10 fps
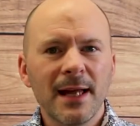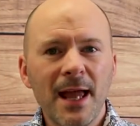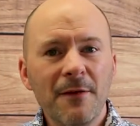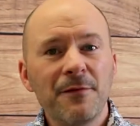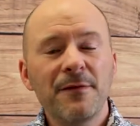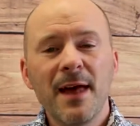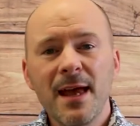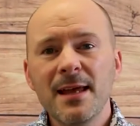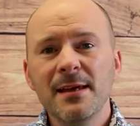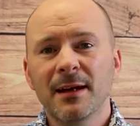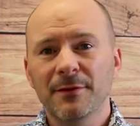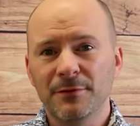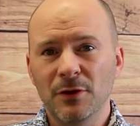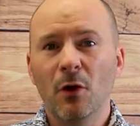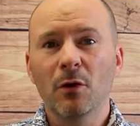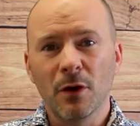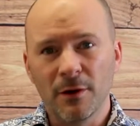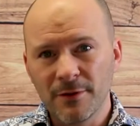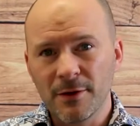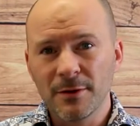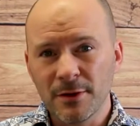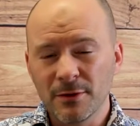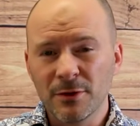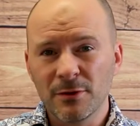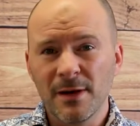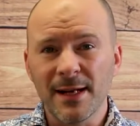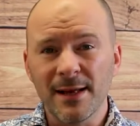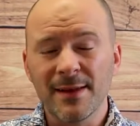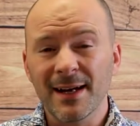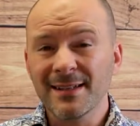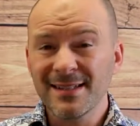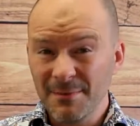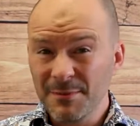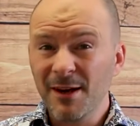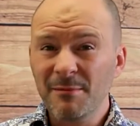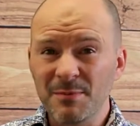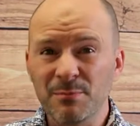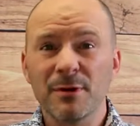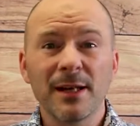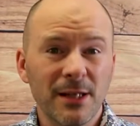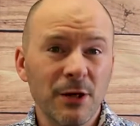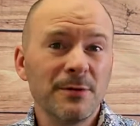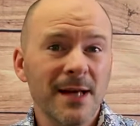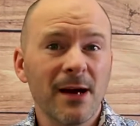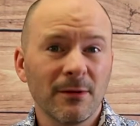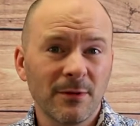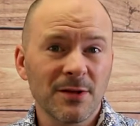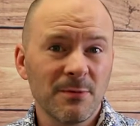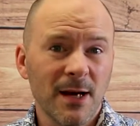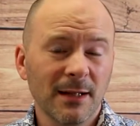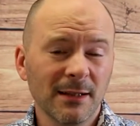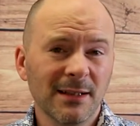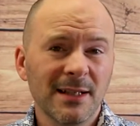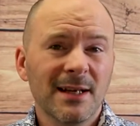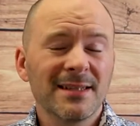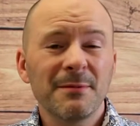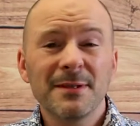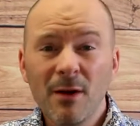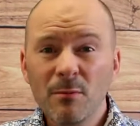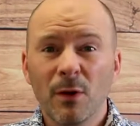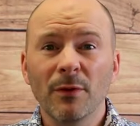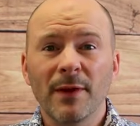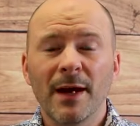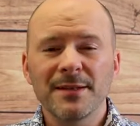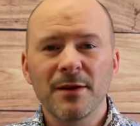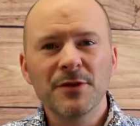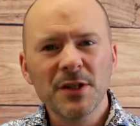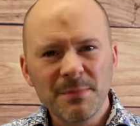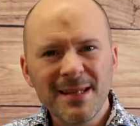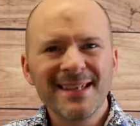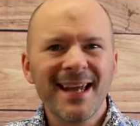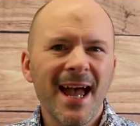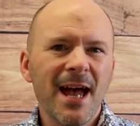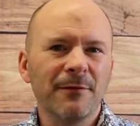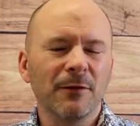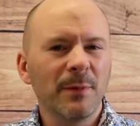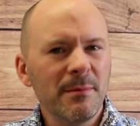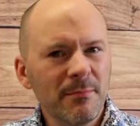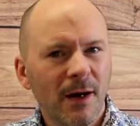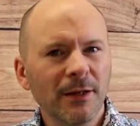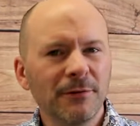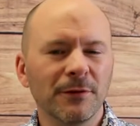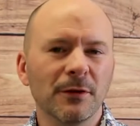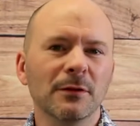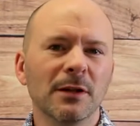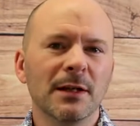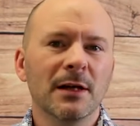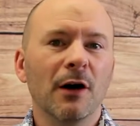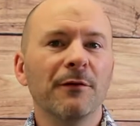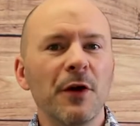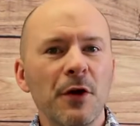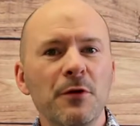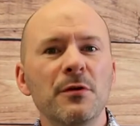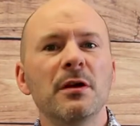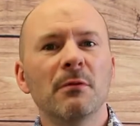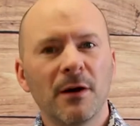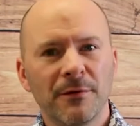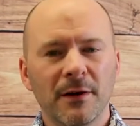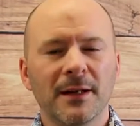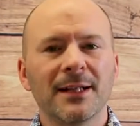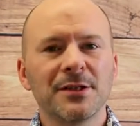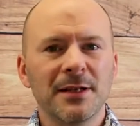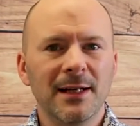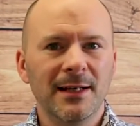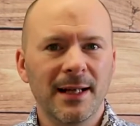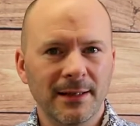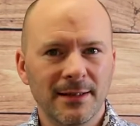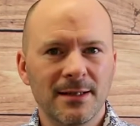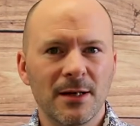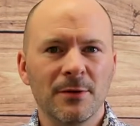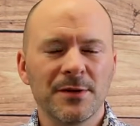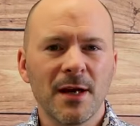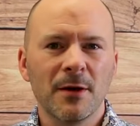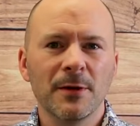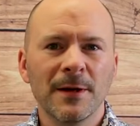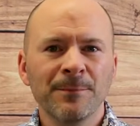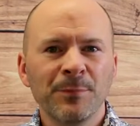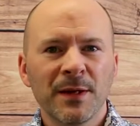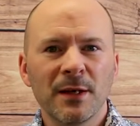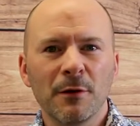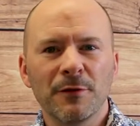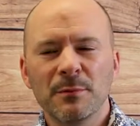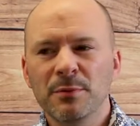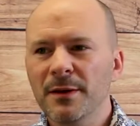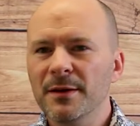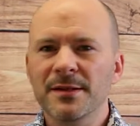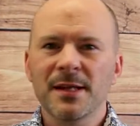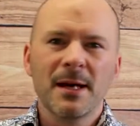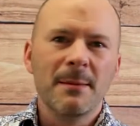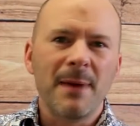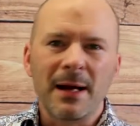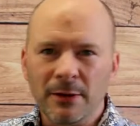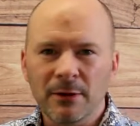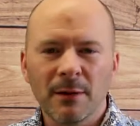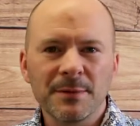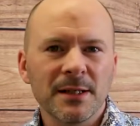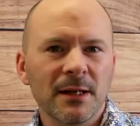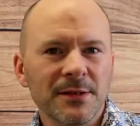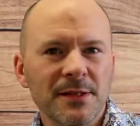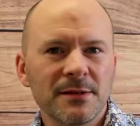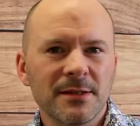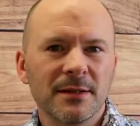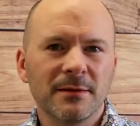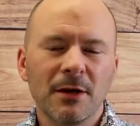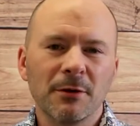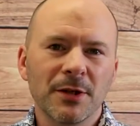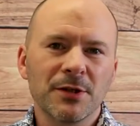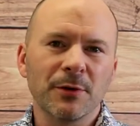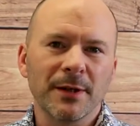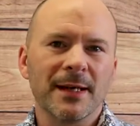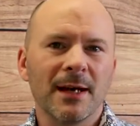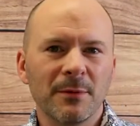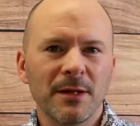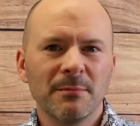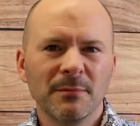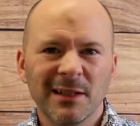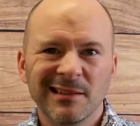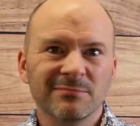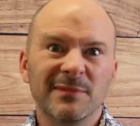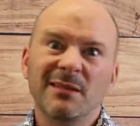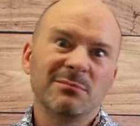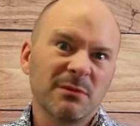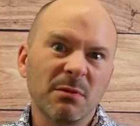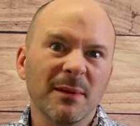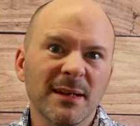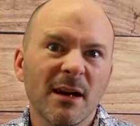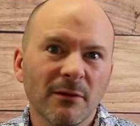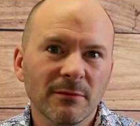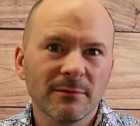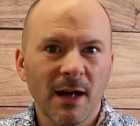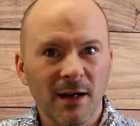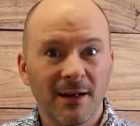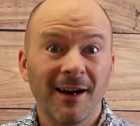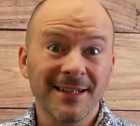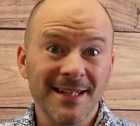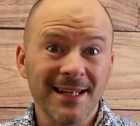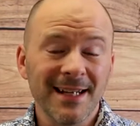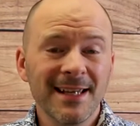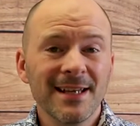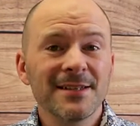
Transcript: If they have not got very good credit, that can sometimes bring you down as well. So we don't want that. So just be careful, be mindful of who you are financially linked to. So, you know, if your brother's bankrupt and asks you to go on a joint account with him, then probably don't, ideally.